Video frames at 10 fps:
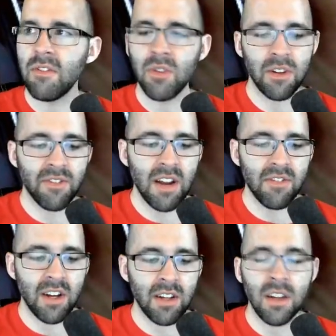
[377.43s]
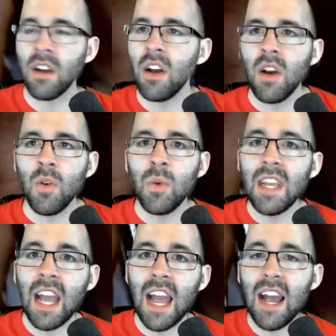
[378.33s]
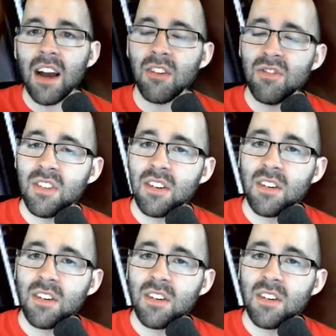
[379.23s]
45, 90. We have